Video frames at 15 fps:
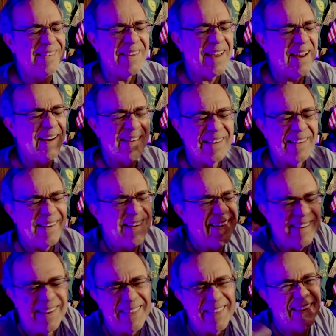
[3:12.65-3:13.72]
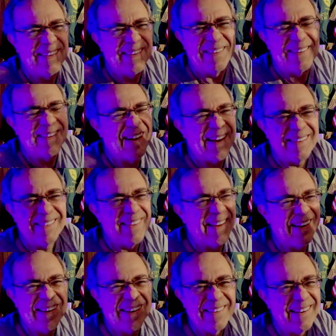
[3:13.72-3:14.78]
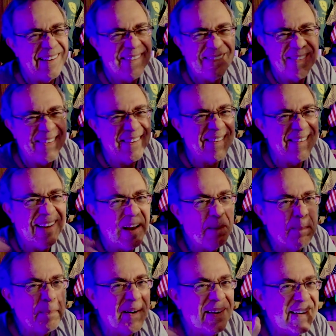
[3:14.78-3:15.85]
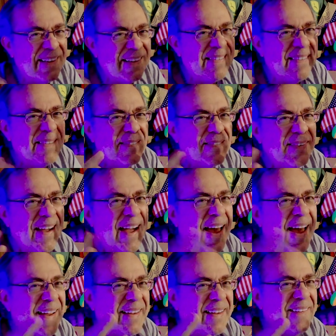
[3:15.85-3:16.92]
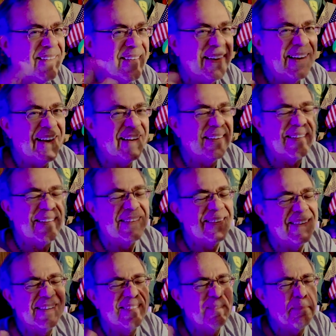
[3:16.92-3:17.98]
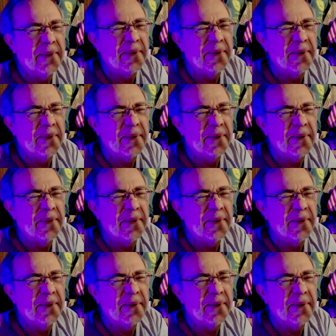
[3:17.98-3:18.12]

kind of like nothing. They're not like, they're not predictive accurate at all. They don't